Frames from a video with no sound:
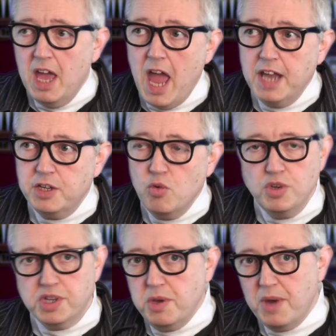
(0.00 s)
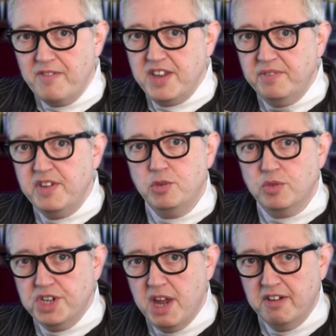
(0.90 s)
And also you have individual
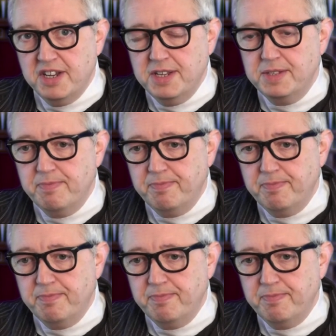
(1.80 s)
charities.